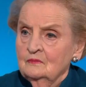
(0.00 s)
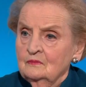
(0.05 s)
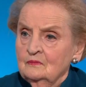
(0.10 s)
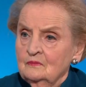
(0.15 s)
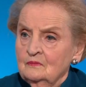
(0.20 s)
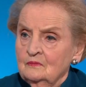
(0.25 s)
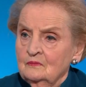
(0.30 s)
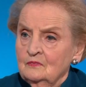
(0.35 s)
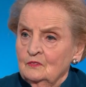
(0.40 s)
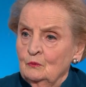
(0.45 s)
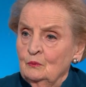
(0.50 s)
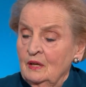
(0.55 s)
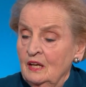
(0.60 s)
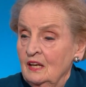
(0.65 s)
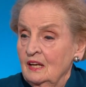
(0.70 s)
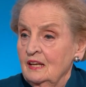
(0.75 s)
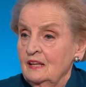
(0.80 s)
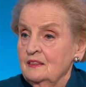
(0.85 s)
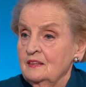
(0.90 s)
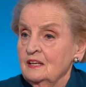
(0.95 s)
NATO?
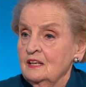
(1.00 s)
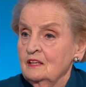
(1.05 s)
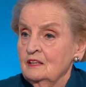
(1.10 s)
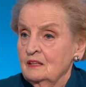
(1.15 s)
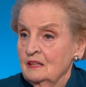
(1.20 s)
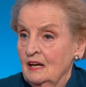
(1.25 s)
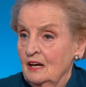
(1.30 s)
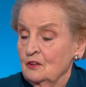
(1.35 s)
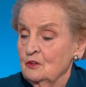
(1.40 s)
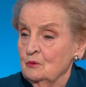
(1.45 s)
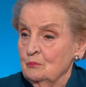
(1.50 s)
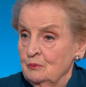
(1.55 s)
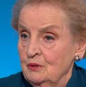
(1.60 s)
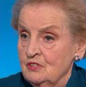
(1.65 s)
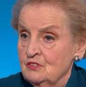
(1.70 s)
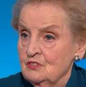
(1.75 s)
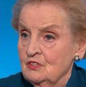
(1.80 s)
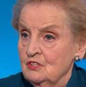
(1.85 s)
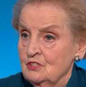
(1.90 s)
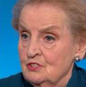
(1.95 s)
Well, I think other
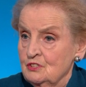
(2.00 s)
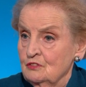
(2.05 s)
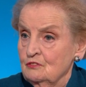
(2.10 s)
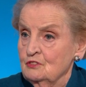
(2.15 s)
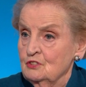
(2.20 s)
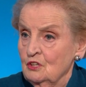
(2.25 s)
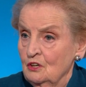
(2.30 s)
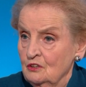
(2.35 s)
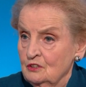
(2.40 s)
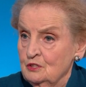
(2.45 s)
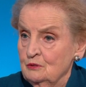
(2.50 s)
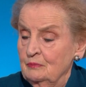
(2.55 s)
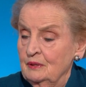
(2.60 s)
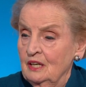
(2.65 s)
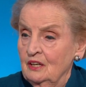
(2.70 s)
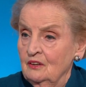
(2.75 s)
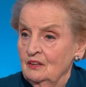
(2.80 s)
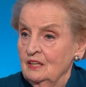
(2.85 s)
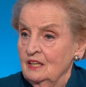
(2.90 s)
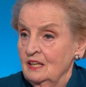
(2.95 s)
presidents have talked
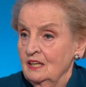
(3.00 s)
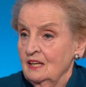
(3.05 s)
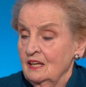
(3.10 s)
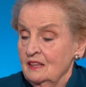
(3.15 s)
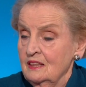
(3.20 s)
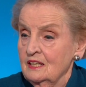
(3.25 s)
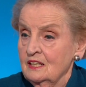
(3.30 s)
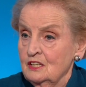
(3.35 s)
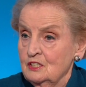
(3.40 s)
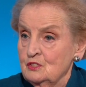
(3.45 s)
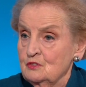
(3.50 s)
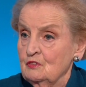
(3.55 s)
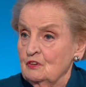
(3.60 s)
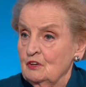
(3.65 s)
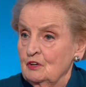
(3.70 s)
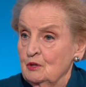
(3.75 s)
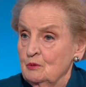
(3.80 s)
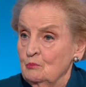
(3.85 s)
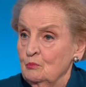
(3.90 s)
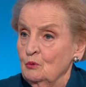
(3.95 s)
about it, and I think it's
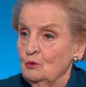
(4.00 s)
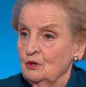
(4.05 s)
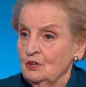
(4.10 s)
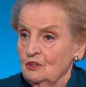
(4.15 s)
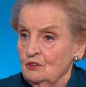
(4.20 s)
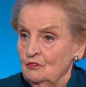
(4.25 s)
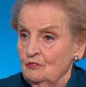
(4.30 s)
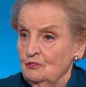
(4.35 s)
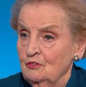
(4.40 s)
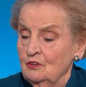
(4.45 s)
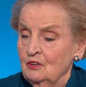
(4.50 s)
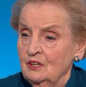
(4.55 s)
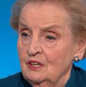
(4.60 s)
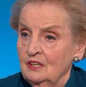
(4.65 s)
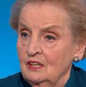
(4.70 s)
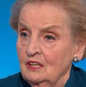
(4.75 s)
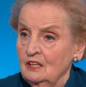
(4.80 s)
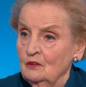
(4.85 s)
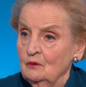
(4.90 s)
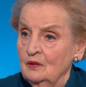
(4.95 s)
very important for our
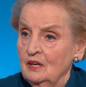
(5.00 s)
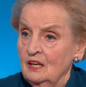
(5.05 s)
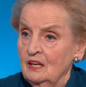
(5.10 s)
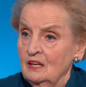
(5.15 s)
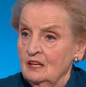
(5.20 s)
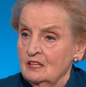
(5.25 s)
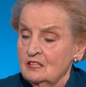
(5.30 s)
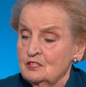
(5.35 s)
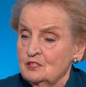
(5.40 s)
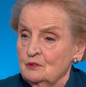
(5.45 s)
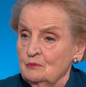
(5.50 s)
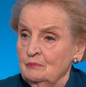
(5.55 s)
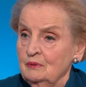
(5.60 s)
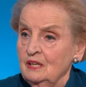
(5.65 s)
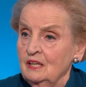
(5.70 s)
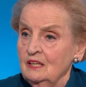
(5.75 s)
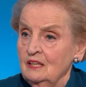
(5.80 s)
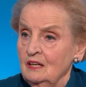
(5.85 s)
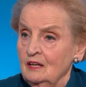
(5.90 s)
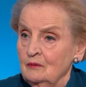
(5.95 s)
NATO allies to
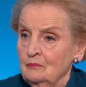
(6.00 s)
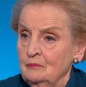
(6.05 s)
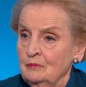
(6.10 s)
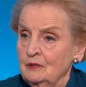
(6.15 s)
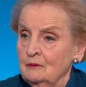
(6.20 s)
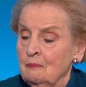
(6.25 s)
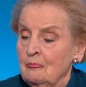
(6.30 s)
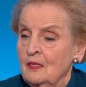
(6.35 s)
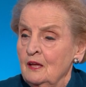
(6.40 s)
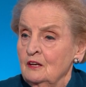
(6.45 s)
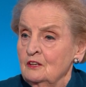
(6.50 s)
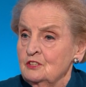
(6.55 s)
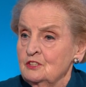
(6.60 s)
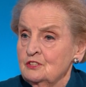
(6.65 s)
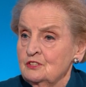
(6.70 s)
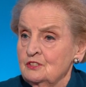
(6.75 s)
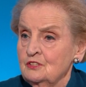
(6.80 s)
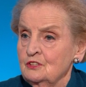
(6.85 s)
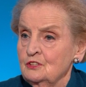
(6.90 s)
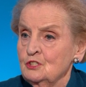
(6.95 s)
pay up. But
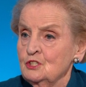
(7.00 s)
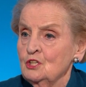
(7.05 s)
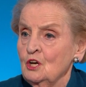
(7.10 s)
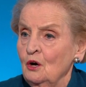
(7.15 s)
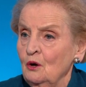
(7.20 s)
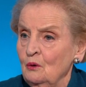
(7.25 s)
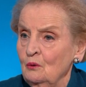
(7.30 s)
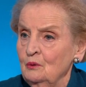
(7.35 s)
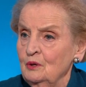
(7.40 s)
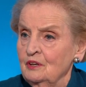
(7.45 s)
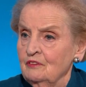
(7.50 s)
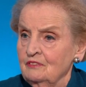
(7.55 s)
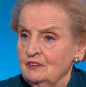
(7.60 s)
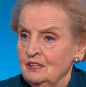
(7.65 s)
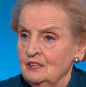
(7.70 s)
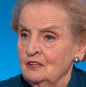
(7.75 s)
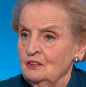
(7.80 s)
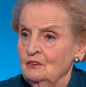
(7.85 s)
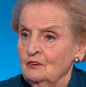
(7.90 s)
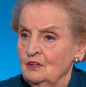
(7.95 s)
just the tone of
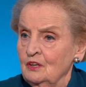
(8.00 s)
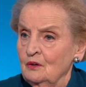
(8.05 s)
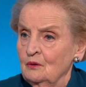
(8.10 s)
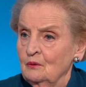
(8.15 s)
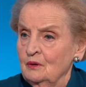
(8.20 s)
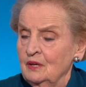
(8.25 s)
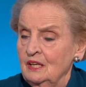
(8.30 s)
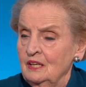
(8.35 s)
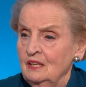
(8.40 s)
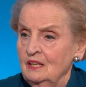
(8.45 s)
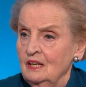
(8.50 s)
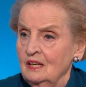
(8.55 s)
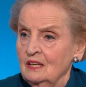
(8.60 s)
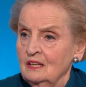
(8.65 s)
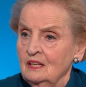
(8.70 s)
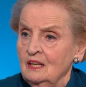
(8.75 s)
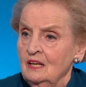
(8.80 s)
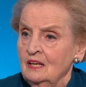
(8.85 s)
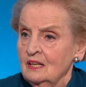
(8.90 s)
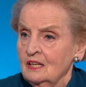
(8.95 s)
it, you know, he
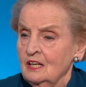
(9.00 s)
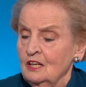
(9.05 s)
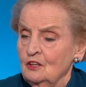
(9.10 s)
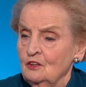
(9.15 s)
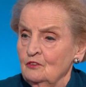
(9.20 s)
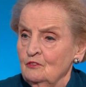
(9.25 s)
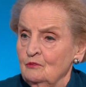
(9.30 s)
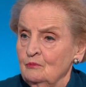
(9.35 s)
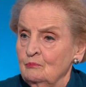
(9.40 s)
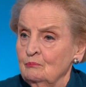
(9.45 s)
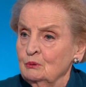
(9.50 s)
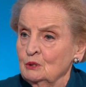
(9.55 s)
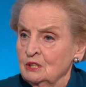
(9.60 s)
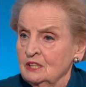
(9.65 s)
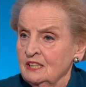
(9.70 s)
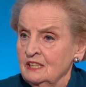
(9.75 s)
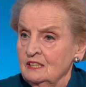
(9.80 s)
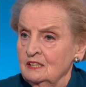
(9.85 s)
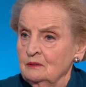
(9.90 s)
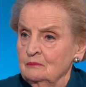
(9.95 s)
had kind of
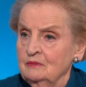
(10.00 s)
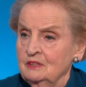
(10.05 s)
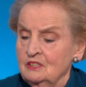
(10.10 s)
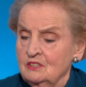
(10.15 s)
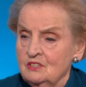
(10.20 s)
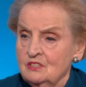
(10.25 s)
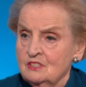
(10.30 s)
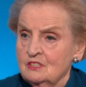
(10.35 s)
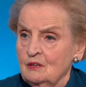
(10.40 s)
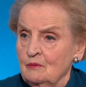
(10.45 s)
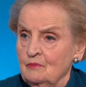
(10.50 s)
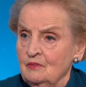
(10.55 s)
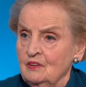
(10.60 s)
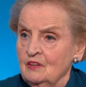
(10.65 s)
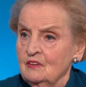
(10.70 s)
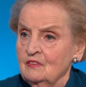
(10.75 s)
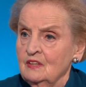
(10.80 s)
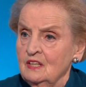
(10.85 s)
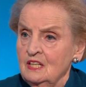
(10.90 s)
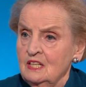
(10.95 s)
bullied them into
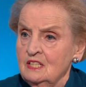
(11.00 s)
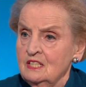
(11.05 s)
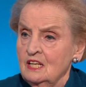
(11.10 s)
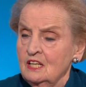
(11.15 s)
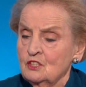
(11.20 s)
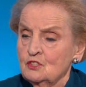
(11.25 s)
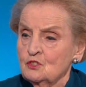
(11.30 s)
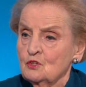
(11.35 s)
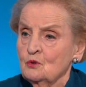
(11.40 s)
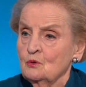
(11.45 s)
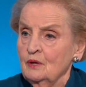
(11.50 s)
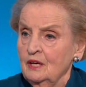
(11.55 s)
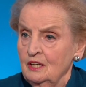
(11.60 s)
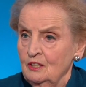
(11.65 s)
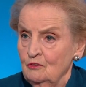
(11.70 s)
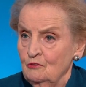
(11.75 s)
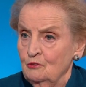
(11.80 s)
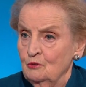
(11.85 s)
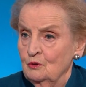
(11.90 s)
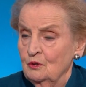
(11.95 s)
something, then he takes
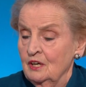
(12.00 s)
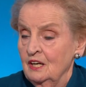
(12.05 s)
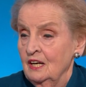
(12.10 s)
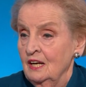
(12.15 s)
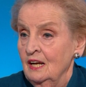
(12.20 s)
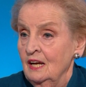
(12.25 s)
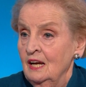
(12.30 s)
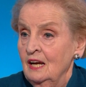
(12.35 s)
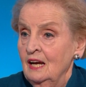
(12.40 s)
credit for it.